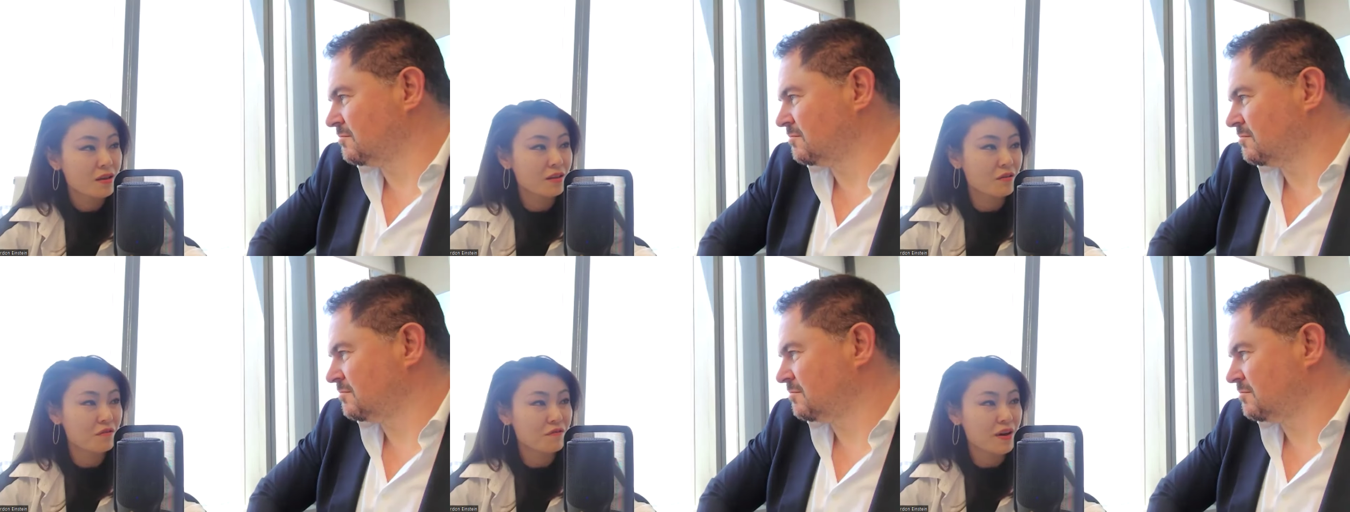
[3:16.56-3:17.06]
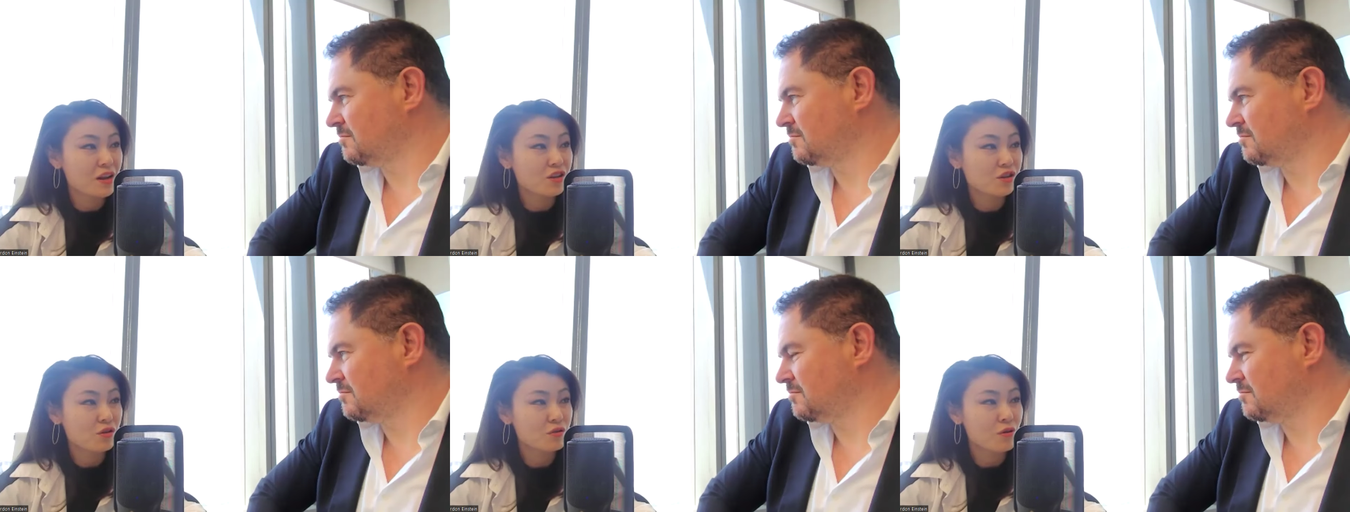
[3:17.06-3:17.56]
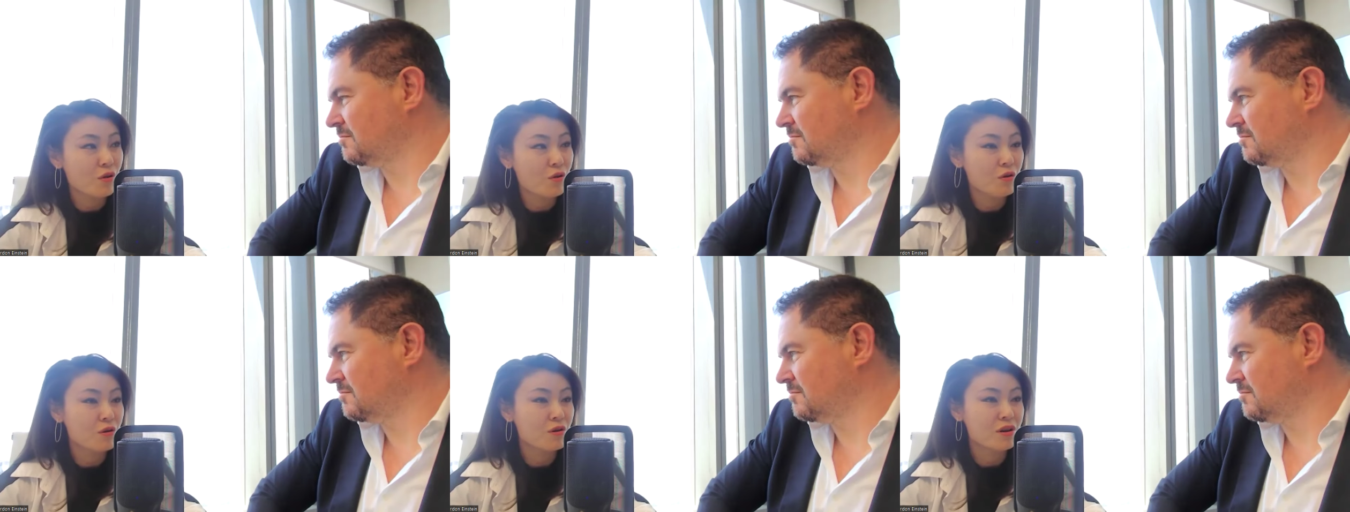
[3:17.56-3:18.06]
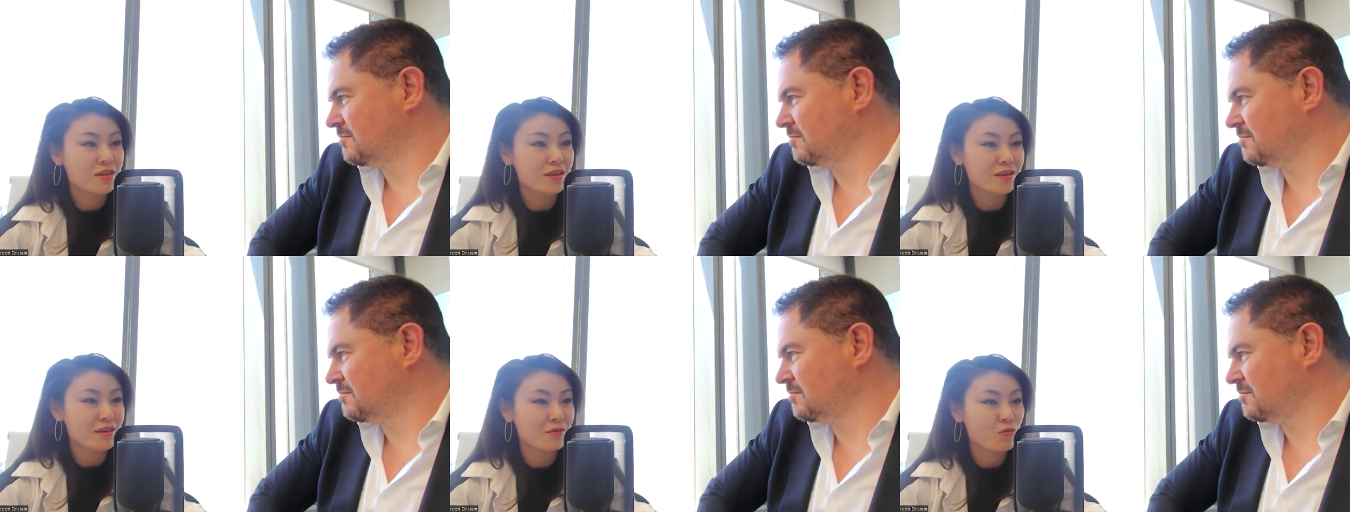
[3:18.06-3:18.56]
Speaker 1: you know, financial or
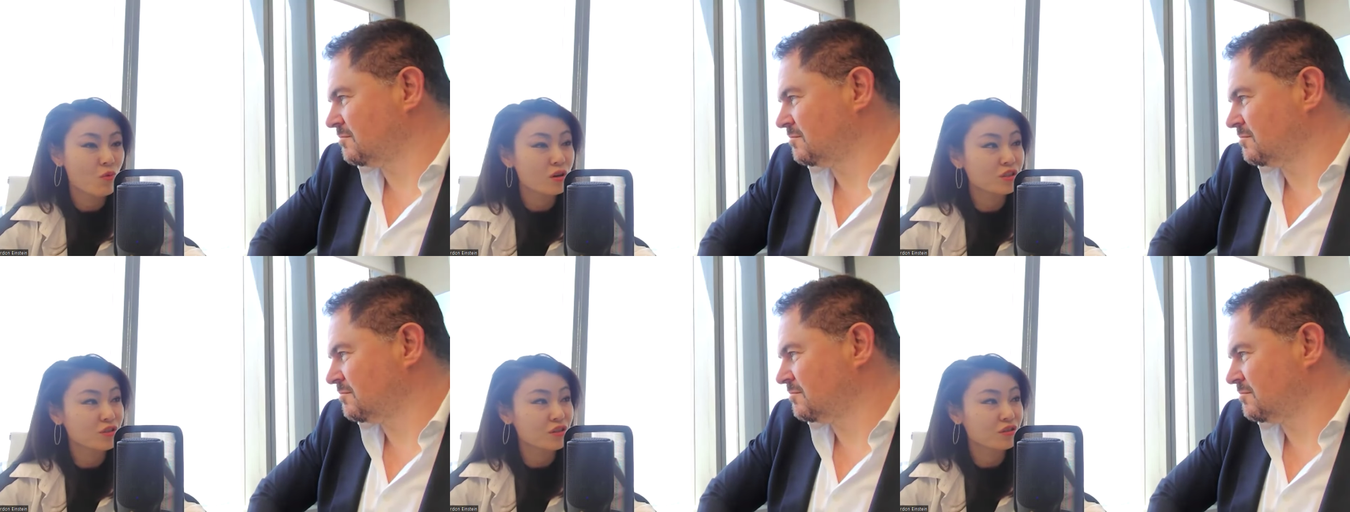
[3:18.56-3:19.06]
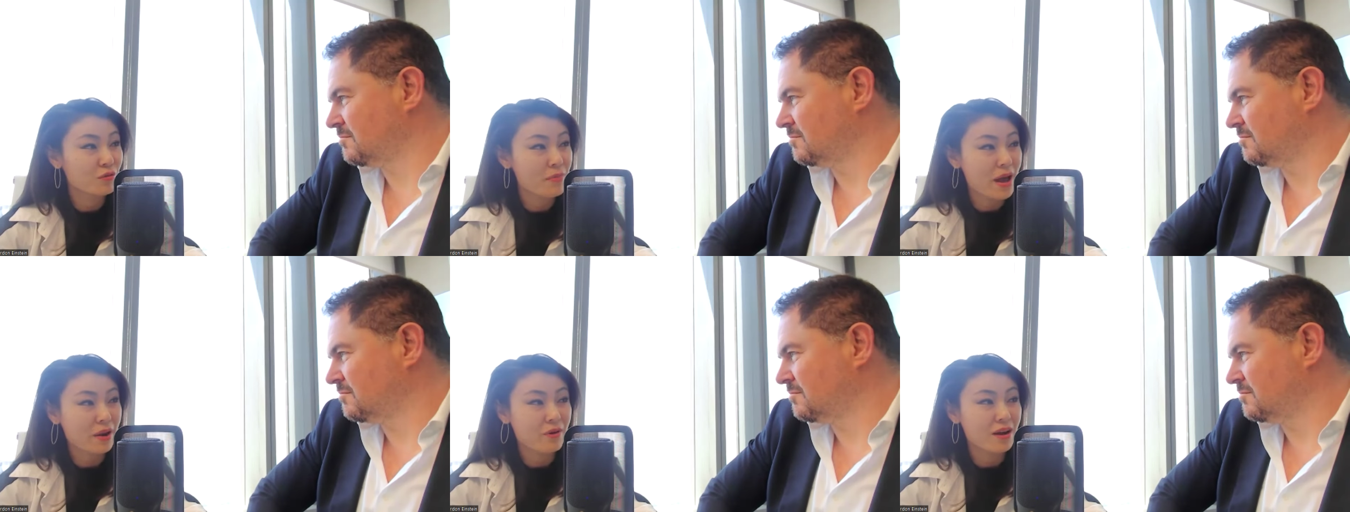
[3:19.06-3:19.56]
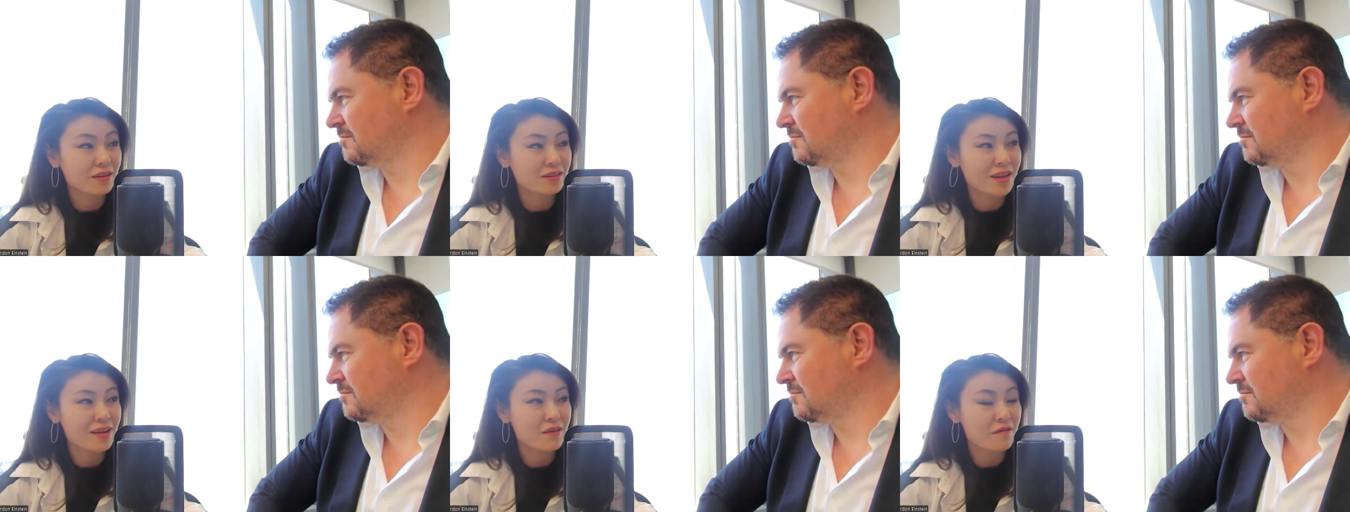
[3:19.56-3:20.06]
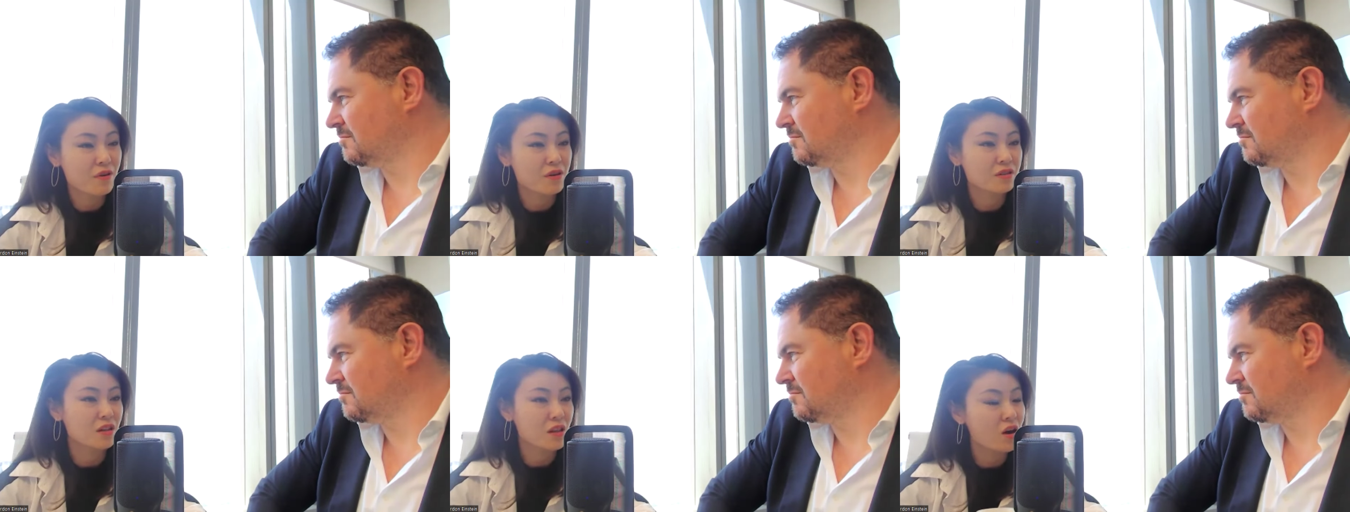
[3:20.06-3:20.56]
the Wall Street sort of background, and they
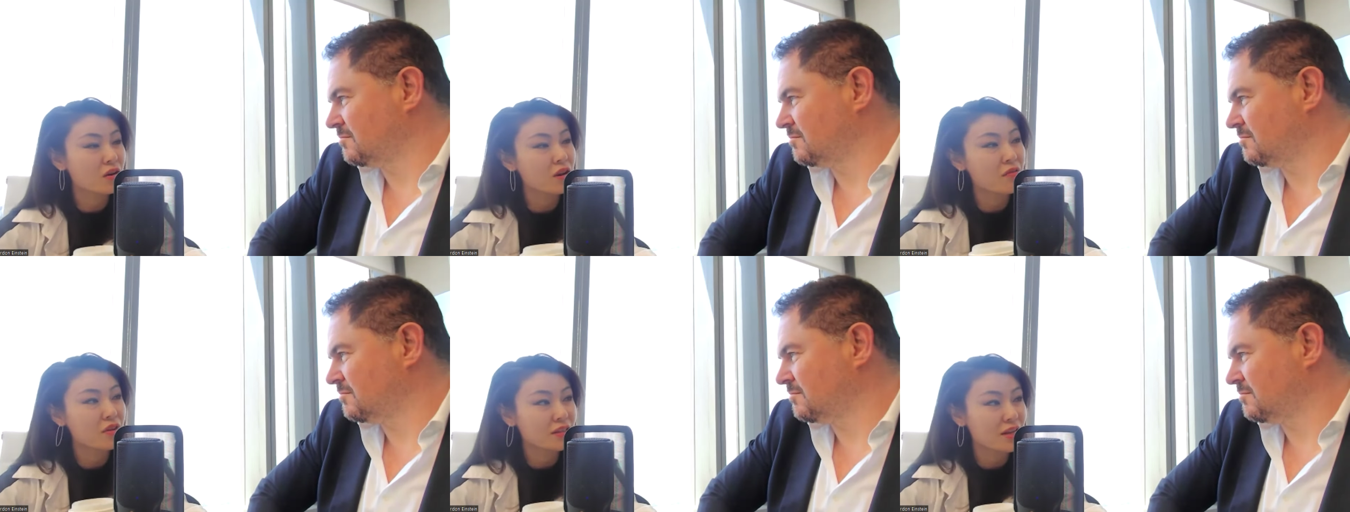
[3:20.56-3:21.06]
focus a lot on the